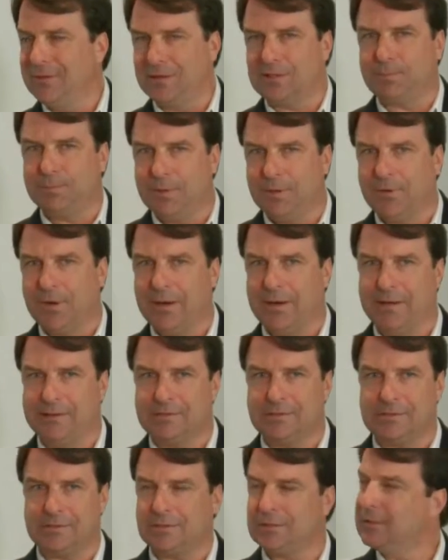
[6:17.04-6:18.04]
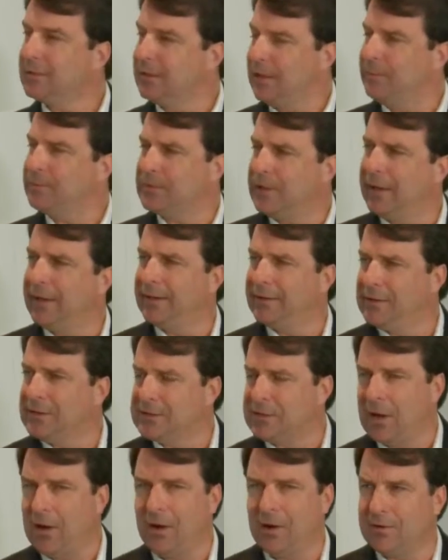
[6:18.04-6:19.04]
experience? You know what I'm saying?
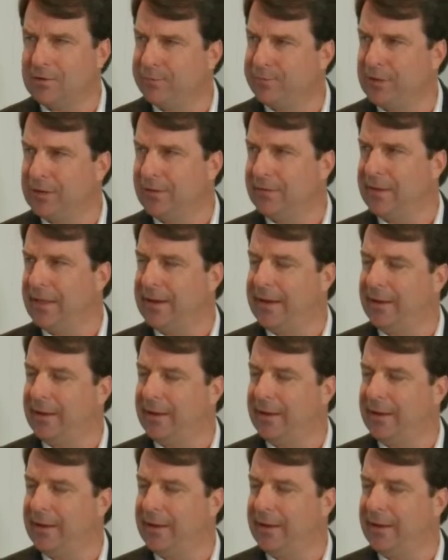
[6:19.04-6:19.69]
It's yeah, hard to figure yeah,